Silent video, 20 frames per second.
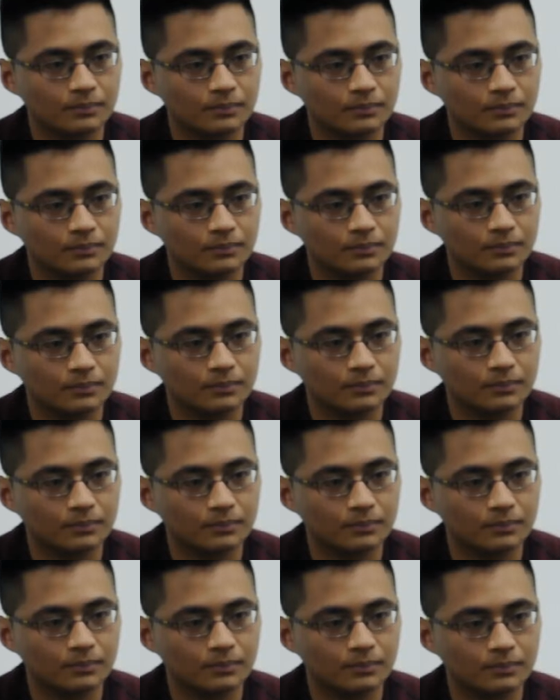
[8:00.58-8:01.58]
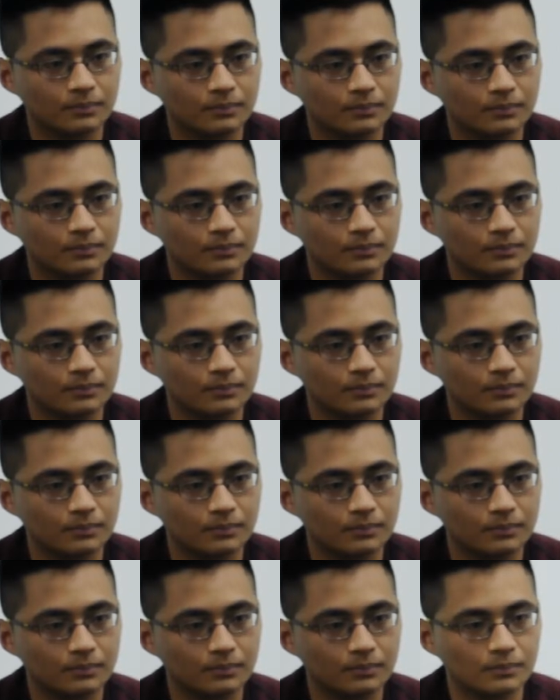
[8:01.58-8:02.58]

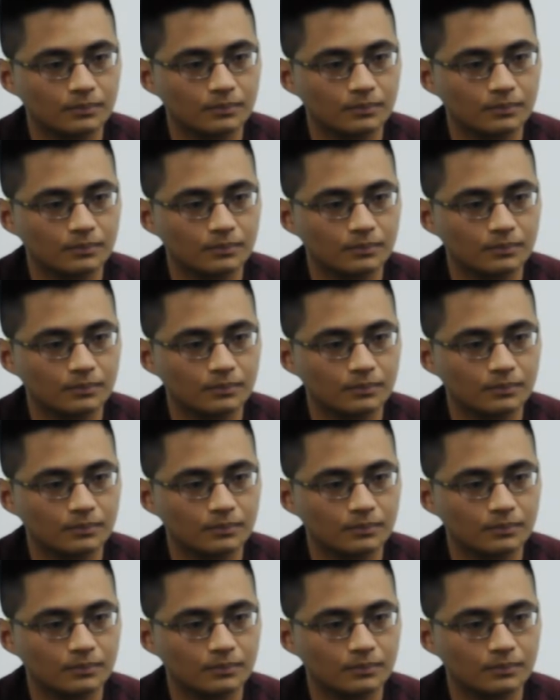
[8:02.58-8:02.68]
This person isn't speaking.